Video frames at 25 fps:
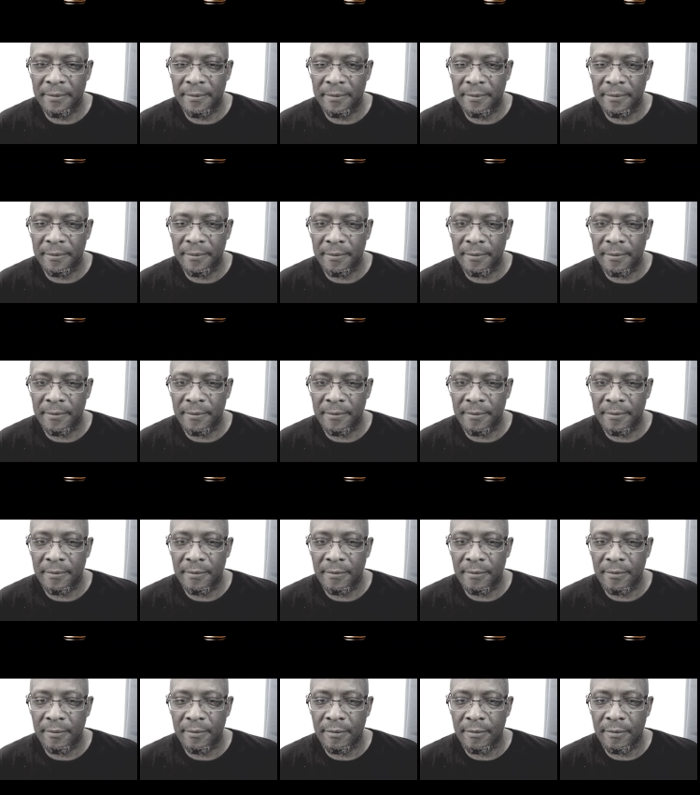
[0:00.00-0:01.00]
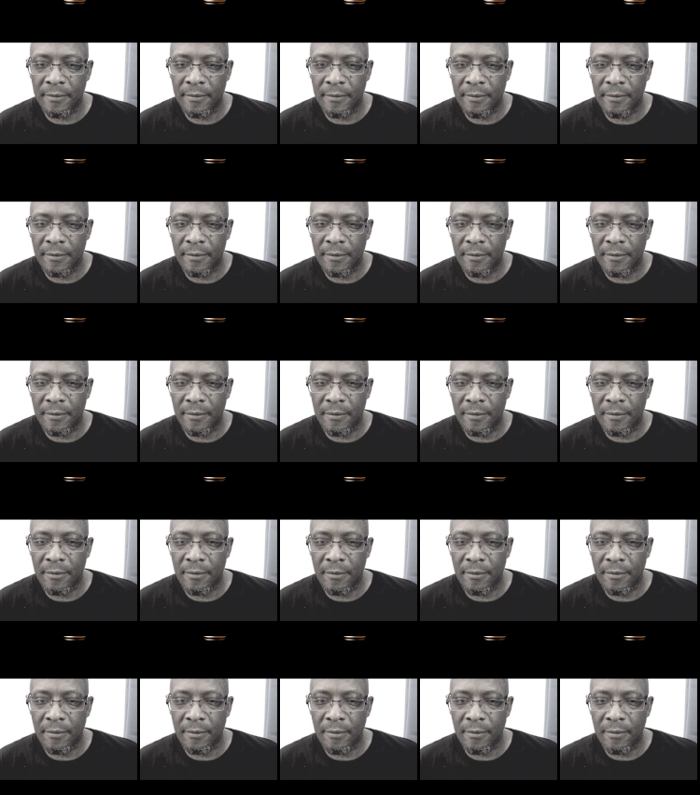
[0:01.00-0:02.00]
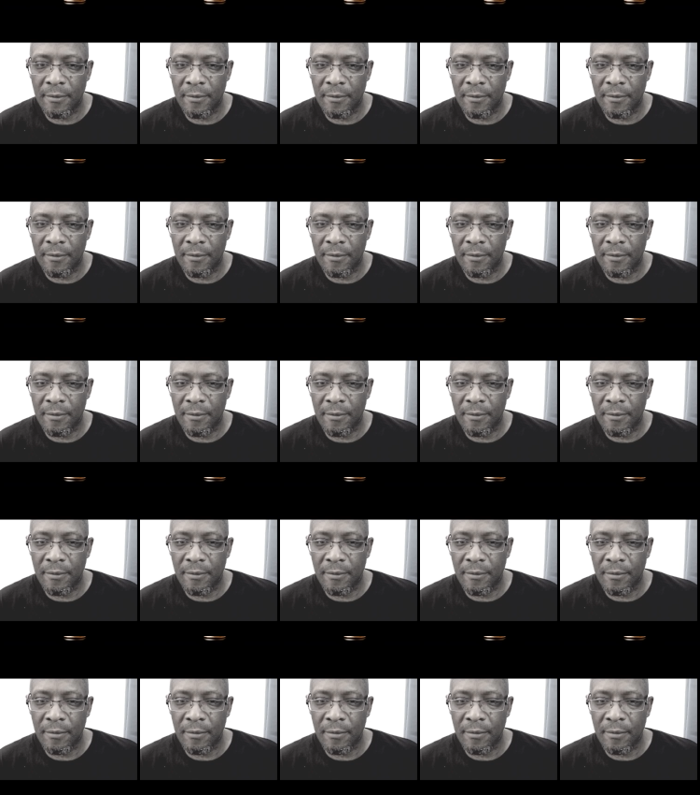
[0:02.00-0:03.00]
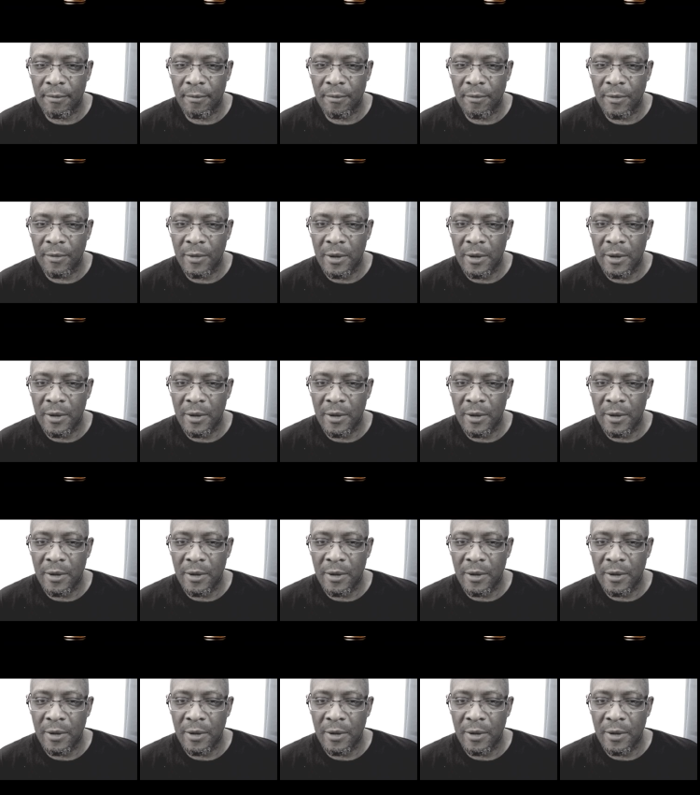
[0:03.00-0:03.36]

Nobody speaks.